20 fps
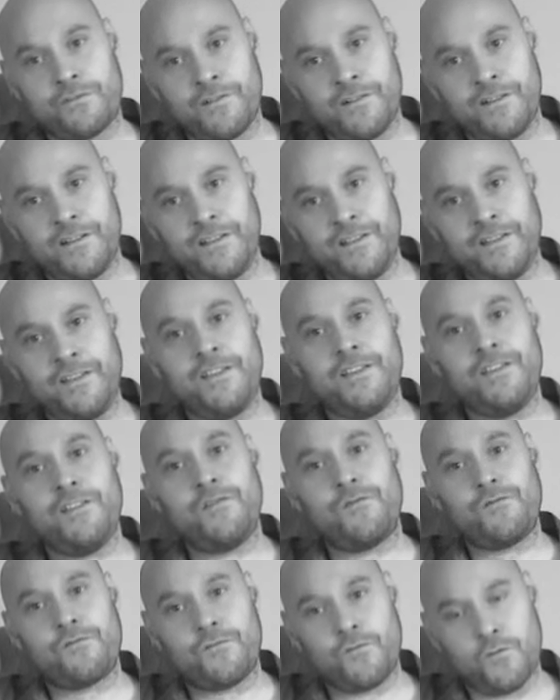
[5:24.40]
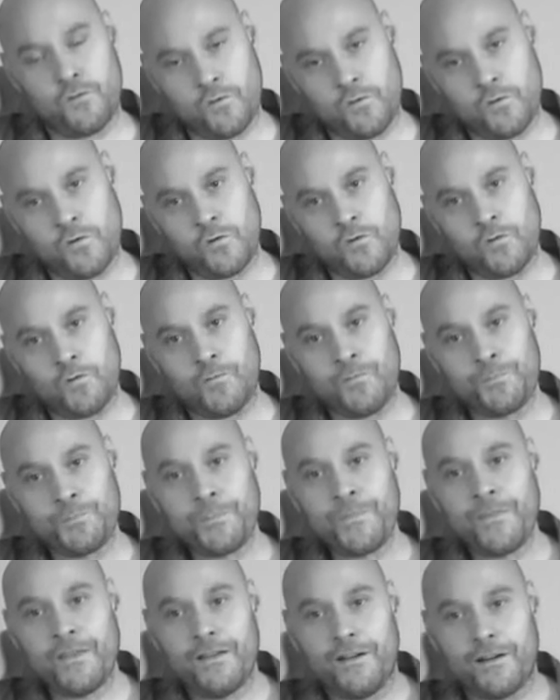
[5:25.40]
3, 4.
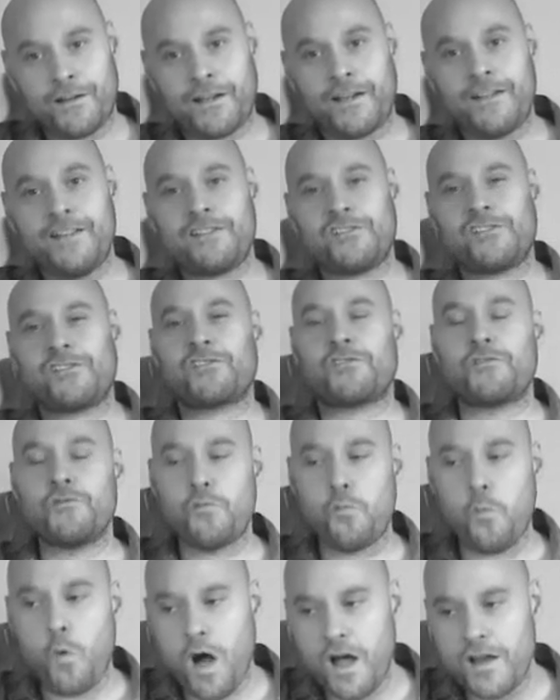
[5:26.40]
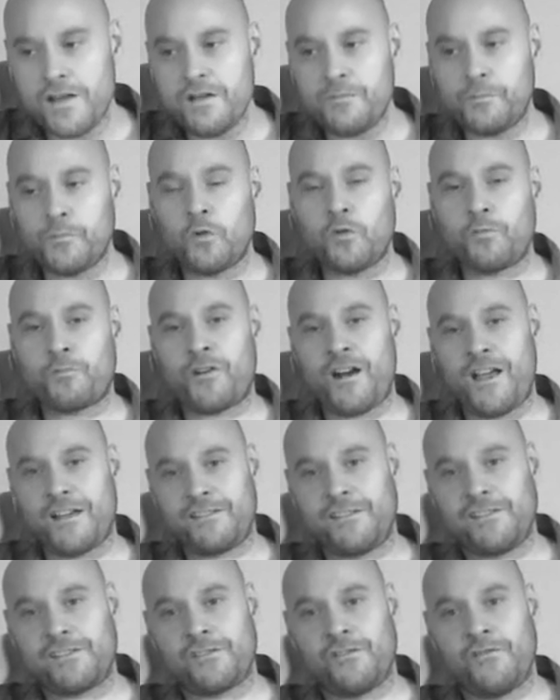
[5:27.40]
Okay, let's just do one more
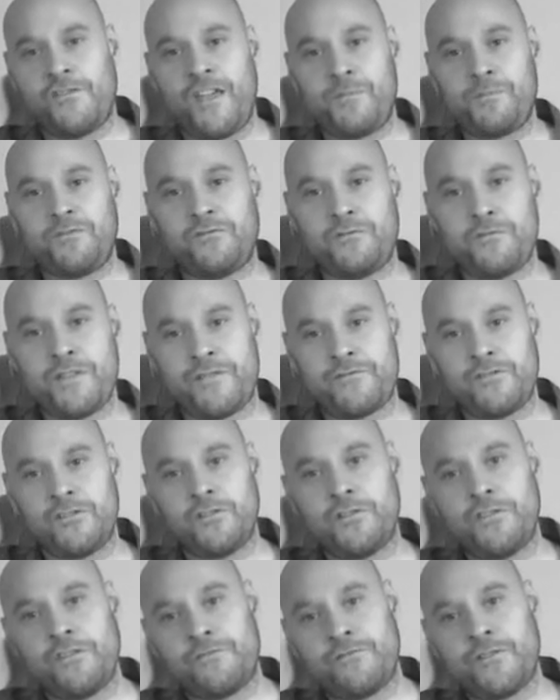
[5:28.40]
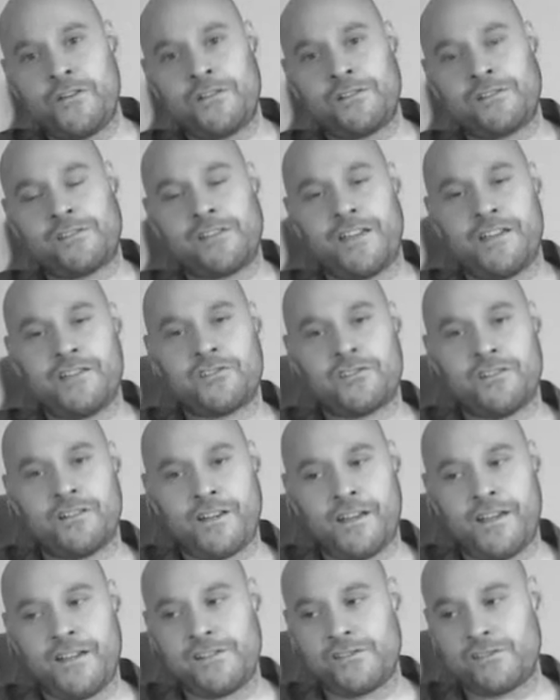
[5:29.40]
practice on that before we have a look at the verse section,
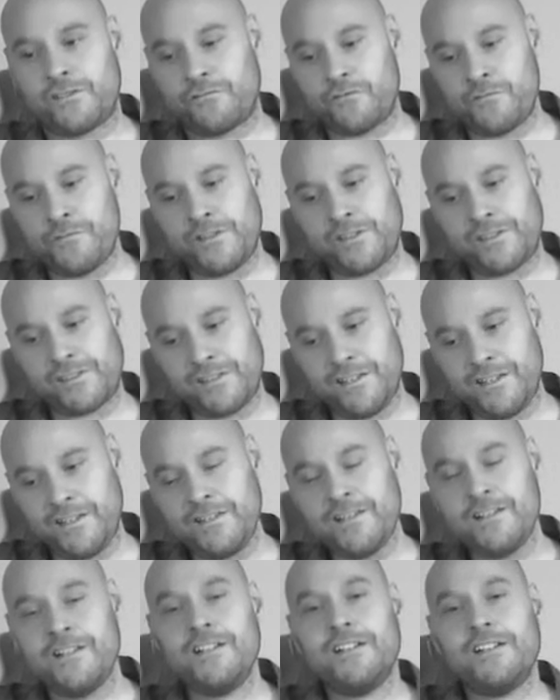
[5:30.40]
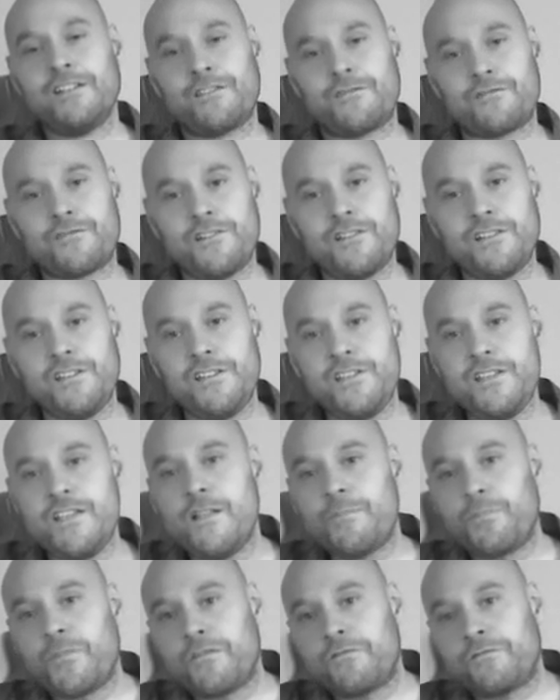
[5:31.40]
okay? So from the C, 3,
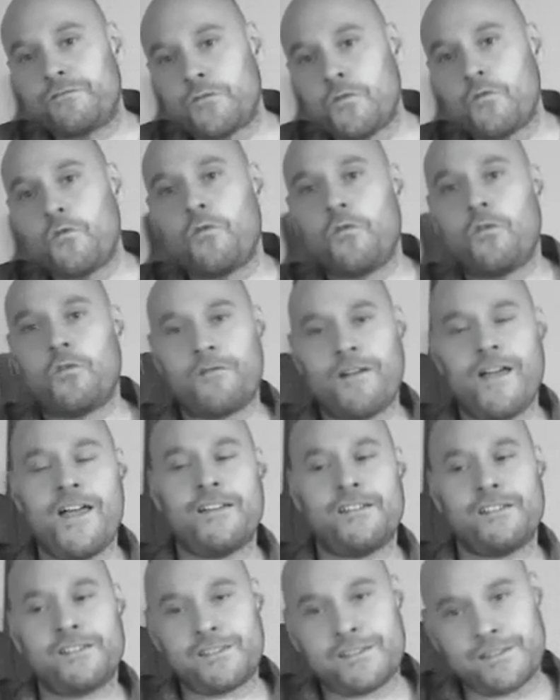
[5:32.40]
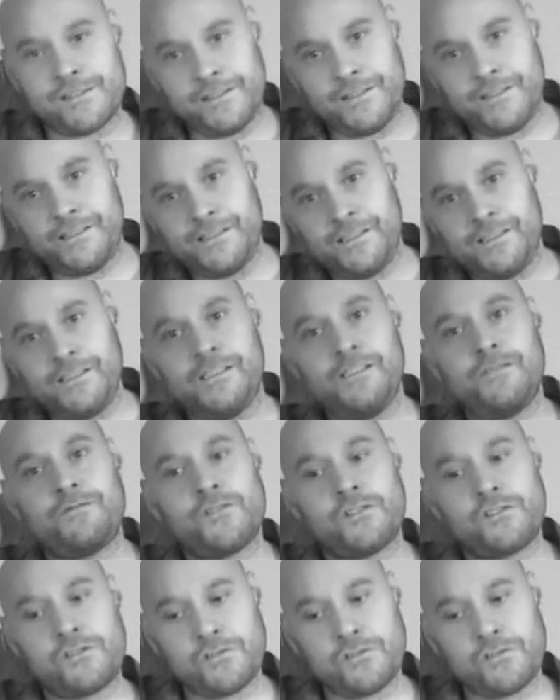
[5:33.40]
4, and a C for